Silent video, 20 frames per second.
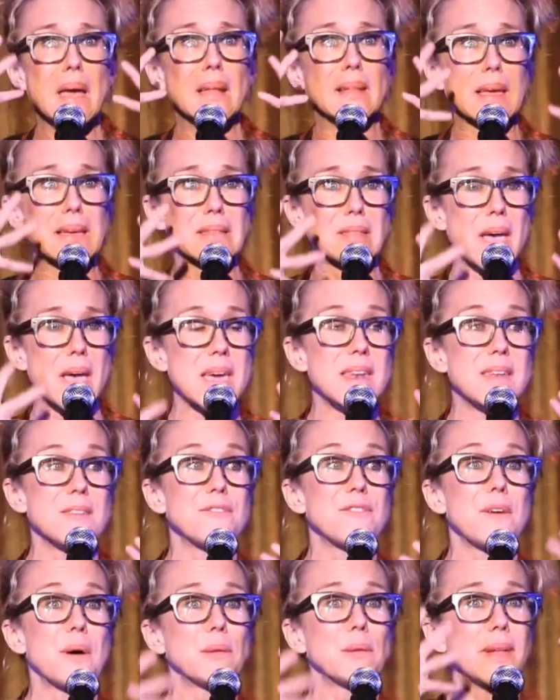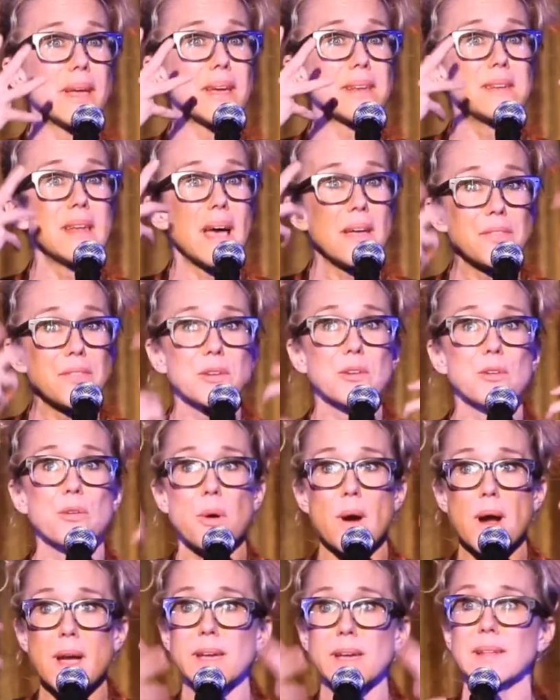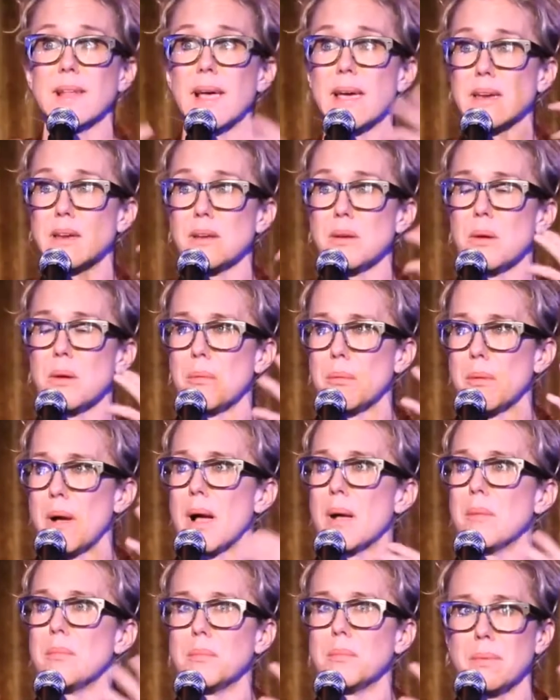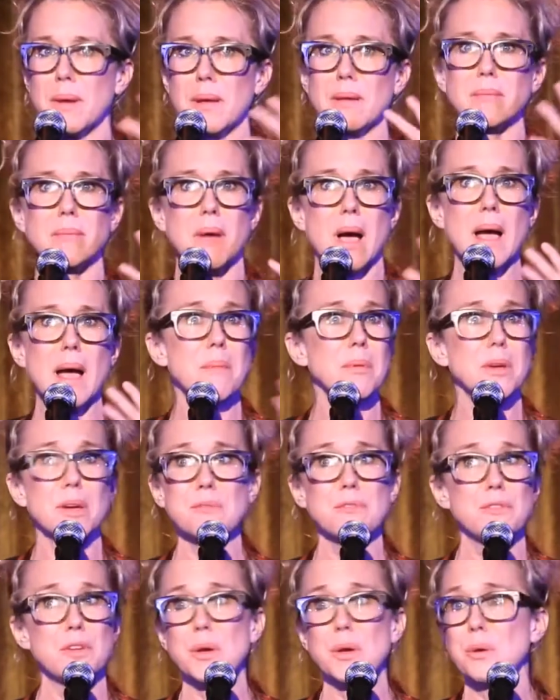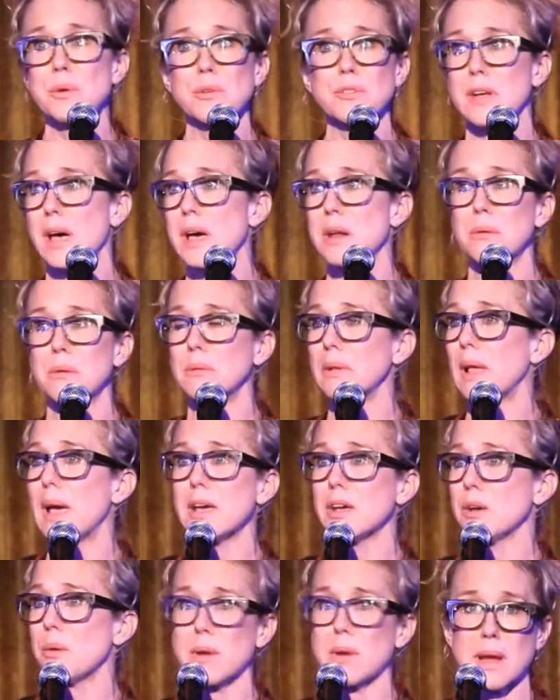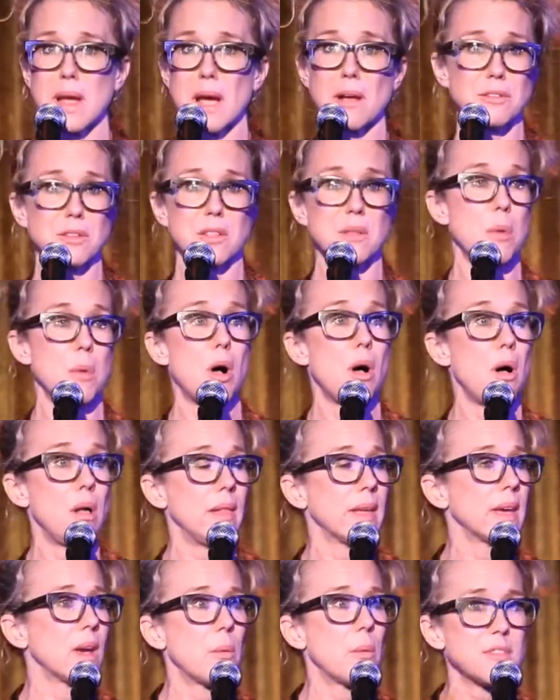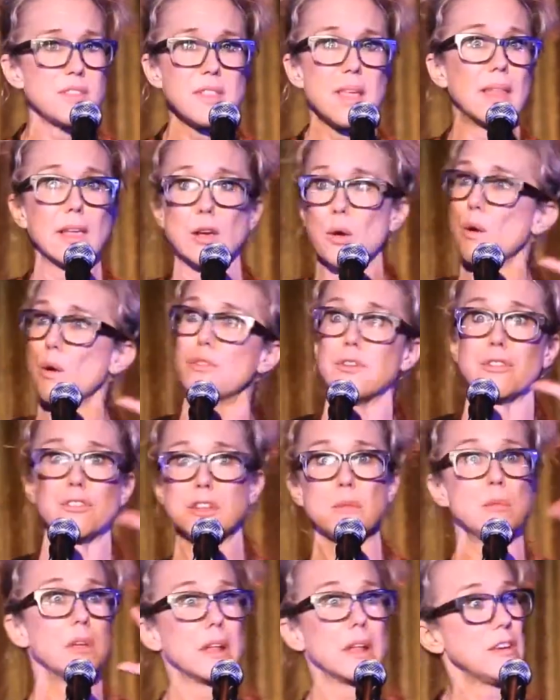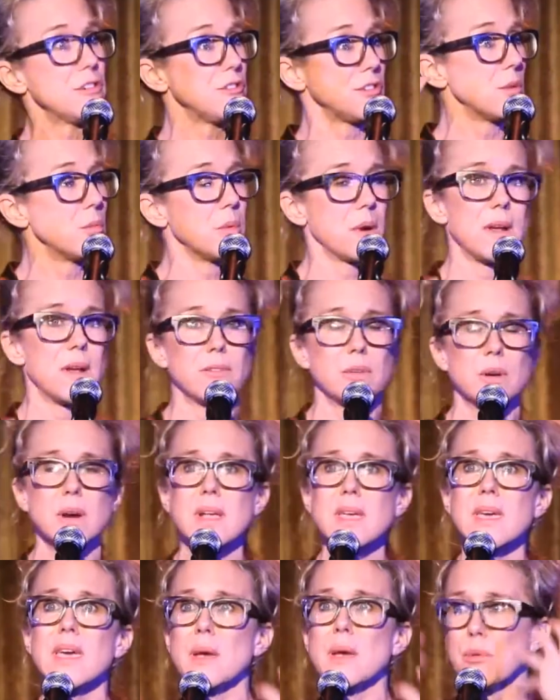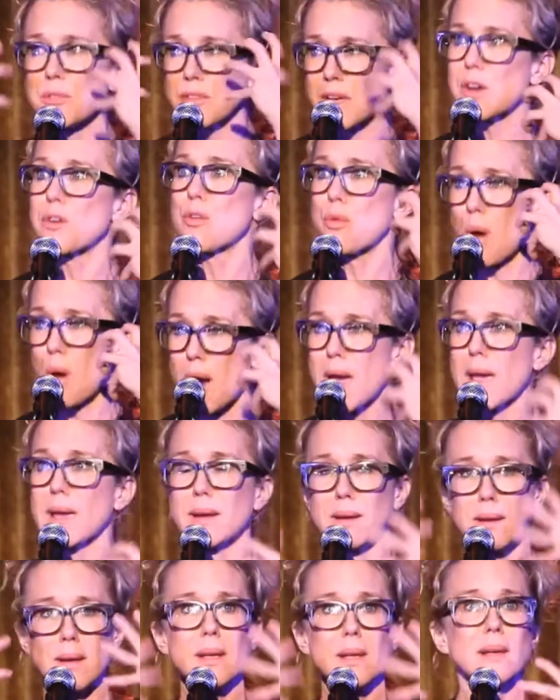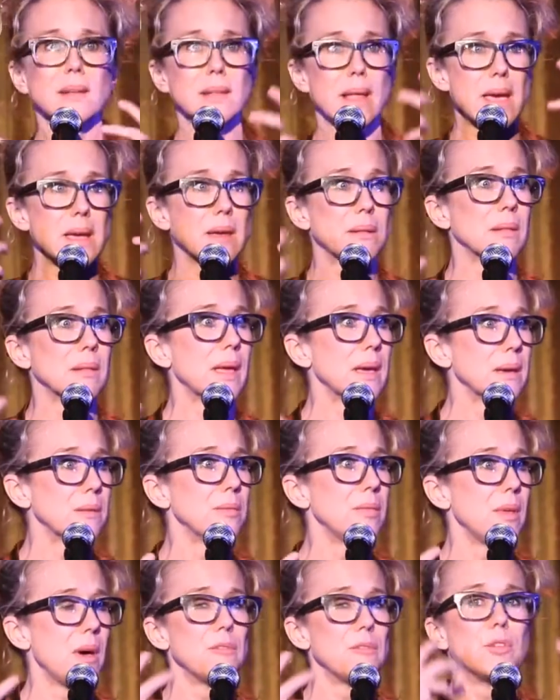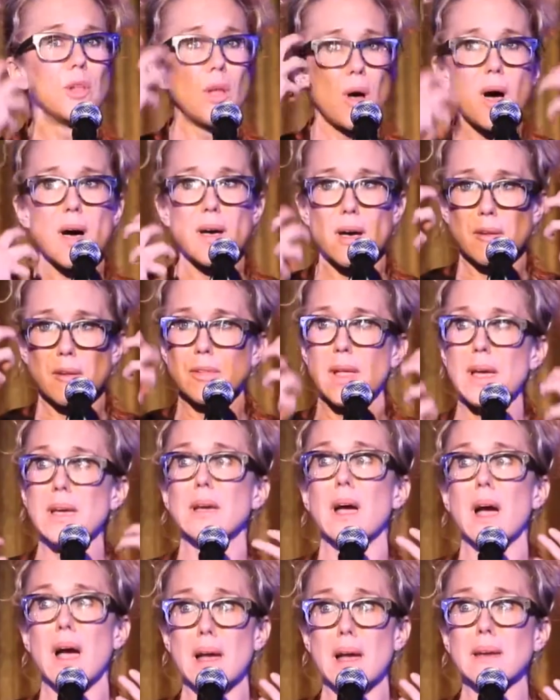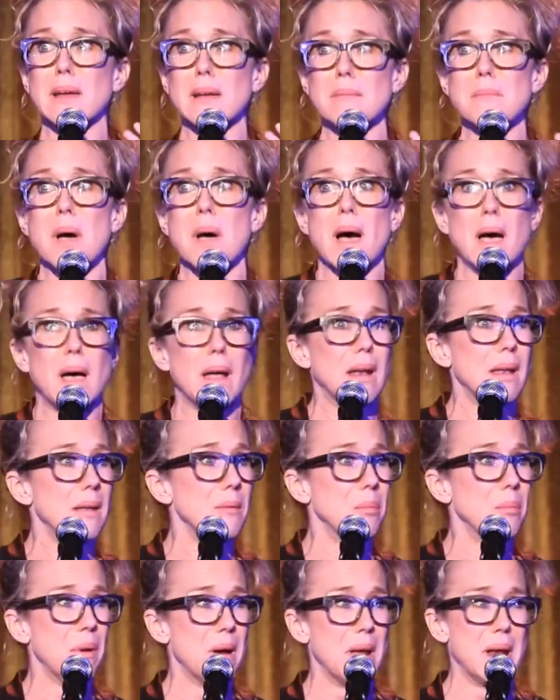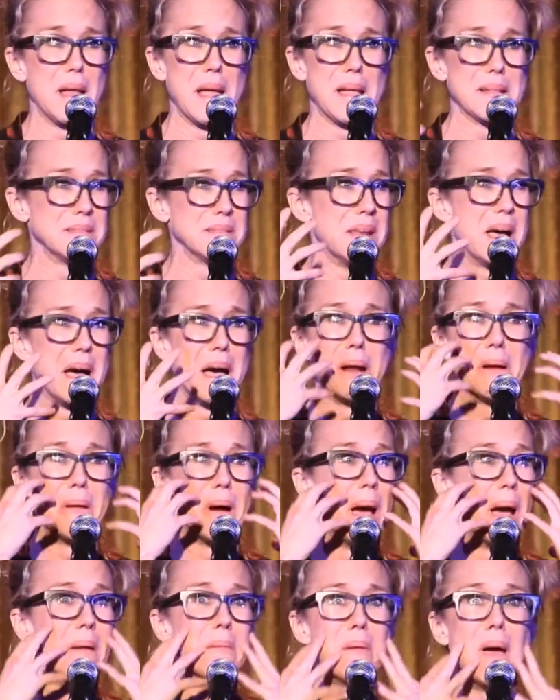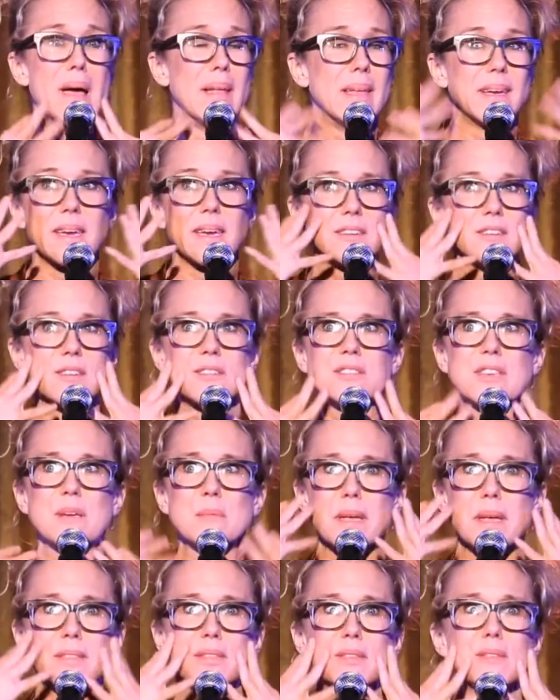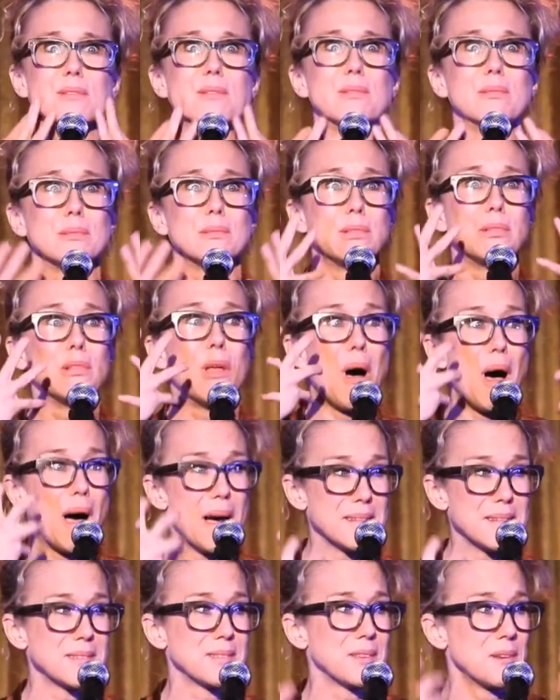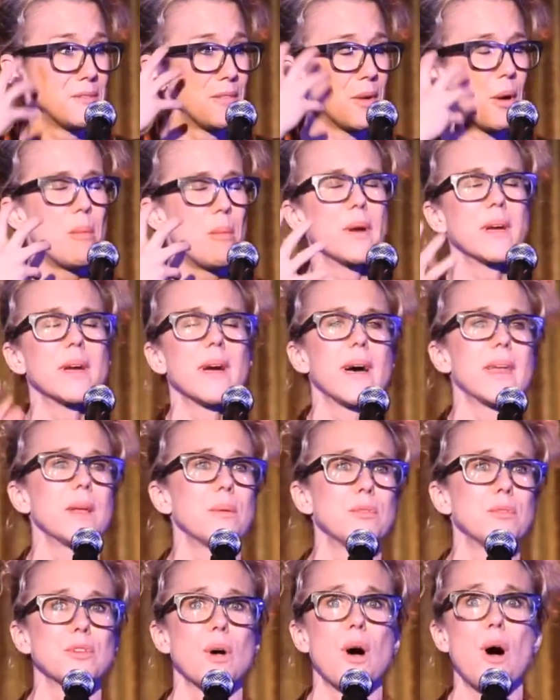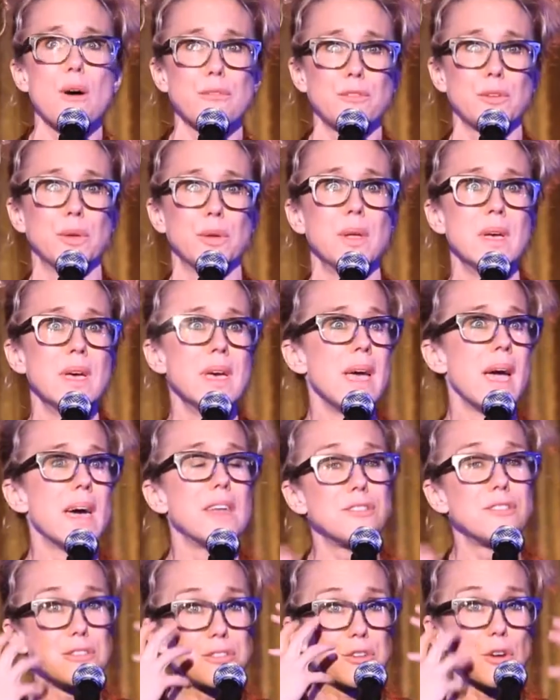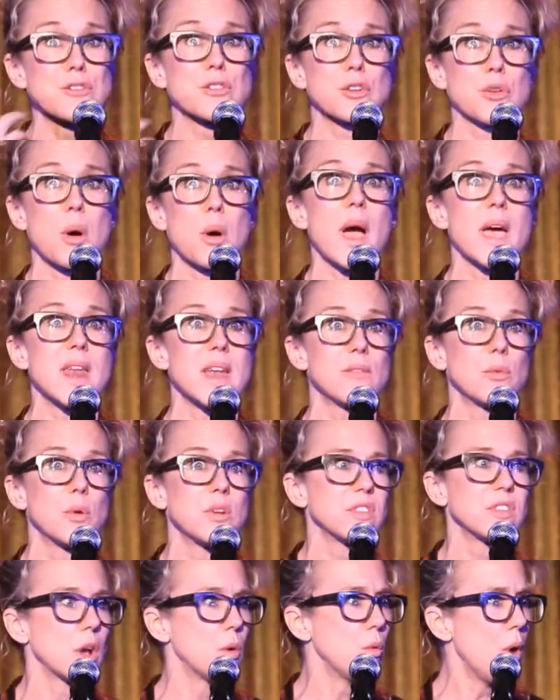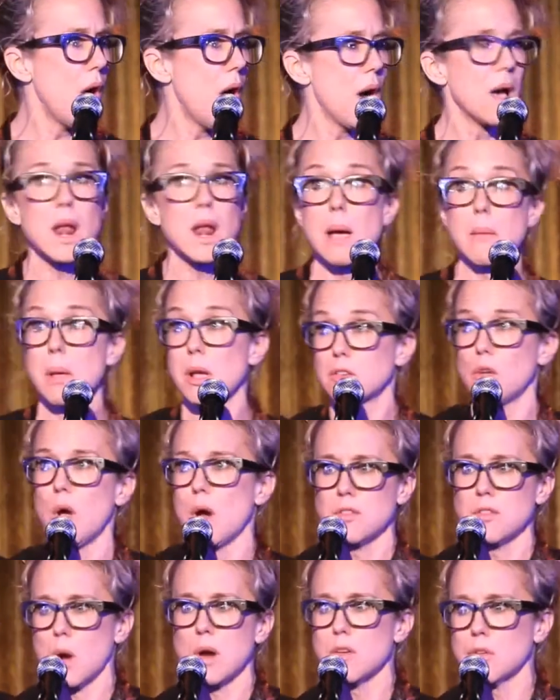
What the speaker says: And it felt like not the crying I'm confused, I don't like going out to the mall, it wasn't that overstimulation or whatever. It was crying I get mad, what, that's not what I meant. It just seemed like this loss of, oh my God, it was awful. And she starts to cry, and everyone's like, whoa, and I'm like, sorry.